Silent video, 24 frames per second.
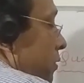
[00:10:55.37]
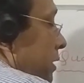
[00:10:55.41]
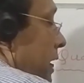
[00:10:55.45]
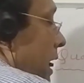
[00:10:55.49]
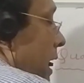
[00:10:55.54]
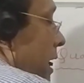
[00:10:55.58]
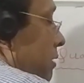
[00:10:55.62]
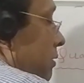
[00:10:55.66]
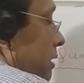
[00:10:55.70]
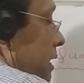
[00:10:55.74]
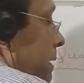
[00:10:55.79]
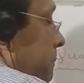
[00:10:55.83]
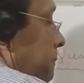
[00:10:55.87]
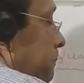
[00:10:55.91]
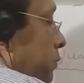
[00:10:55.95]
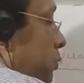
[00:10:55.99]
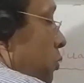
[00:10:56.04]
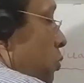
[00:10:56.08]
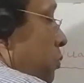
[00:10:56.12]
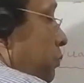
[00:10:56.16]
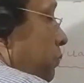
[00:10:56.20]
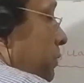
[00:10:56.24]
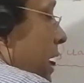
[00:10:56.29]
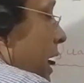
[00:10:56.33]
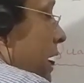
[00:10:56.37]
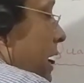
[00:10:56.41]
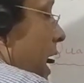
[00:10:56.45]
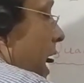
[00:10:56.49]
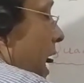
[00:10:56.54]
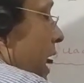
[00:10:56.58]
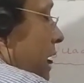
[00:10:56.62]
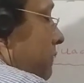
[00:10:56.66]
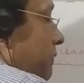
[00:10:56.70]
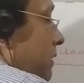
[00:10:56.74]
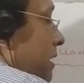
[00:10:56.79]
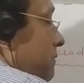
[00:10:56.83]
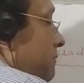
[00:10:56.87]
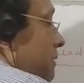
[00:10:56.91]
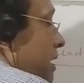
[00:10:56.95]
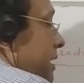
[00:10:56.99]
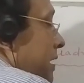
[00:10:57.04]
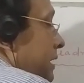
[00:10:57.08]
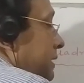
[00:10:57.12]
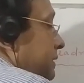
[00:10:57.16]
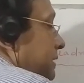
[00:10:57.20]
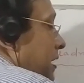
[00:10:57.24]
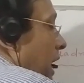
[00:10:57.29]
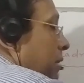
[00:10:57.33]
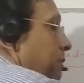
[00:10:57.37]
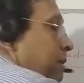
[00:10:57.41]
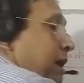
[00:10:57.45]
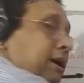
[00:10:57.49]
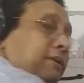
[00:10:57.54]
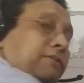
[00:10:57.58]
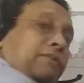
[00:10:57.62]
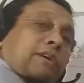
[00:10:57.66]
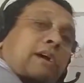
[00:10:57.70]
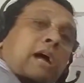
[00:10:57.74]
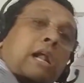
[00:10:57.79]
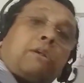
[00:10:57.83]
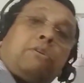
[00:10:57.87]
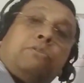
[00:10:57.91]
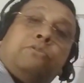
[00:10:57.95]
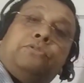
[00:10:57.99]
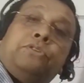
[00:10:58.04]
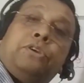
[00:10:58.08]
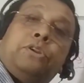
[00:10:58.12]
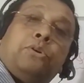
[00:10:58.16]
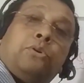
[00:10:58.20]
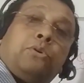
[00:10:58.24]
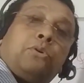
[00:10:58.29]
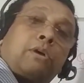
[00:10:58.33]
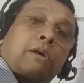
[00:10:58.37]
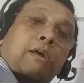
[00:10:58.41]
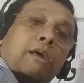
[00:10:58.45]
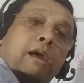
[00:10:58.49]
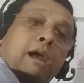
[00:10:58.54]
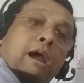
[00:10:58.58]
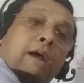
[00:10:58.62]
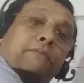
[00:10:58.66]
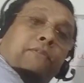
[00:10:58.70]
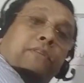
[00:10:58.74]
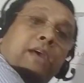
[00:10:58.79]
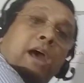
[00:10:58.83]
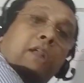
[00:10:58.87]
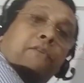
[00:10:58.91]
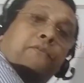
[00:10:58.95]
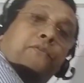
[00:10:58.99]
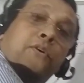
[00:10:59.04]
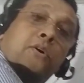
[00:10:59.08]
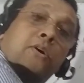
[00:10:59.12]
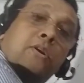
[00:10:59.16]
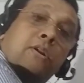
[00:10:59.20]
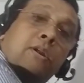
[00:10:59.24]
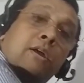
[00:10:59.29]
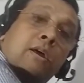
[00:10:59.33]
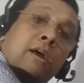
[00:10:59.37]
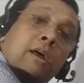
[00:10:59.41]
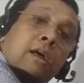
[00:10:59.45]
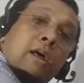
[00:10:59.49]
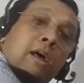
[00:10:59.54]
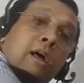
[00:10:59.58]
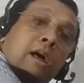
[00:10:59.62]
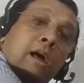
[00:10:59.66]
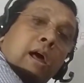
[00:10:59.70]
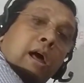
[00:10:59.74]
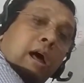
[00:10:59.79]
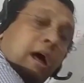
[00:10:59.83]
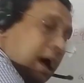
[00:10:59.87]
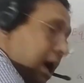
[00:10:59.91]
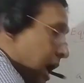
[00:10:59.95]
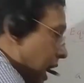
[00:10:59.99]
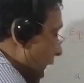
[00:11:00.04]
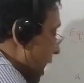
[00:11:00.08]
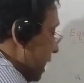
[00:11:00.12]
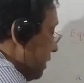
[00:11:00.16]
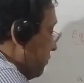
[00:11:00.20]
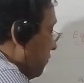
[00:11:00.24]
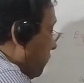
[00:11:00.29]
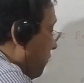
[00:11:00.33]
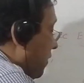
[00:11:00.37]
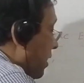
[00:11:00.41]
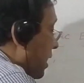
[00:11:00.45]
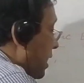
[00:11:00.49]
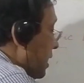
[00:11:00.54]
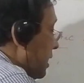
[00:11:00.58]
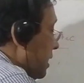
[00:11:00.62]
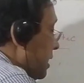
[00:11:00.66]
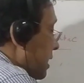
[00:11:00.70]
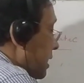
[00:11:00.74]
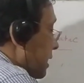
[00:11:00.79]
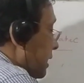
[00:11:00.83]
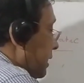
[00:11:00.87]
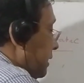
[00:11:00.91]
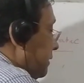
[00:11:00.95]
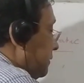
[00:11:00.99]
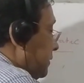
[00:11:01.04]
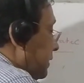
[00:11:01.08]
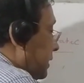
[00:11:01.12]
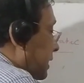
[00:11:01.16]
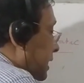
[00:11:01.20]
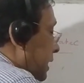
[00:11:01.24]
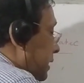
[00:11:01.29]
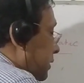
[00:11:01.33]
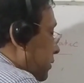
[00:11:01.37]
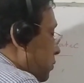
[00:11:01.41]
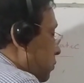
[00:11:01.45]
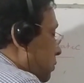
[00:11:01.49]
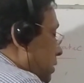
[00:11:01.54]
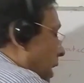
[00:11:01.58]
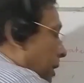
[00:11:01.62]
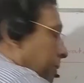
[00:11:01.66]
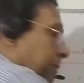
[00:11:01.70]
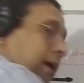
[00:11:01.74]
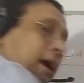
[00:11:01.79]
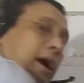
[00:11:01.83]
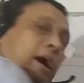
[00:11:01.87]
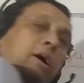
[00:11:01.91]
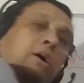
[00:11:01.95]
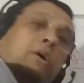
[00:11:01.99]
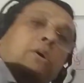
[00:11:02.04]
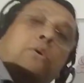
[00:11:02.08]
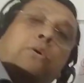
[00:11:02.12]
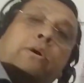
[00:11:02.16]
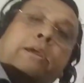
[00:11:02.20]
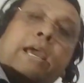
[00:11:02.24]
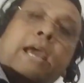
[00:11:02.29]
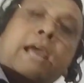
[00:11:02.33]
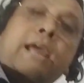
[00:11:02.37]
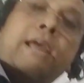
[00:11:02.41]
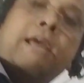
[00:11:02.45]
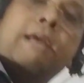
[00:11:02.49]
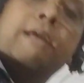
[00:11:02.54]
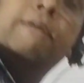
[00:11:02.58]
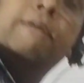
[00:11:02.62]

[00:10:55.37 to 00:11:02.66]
we have proved that alpha minus gamma is equal to 0, and therefore alpha is equal to gamma. Okay,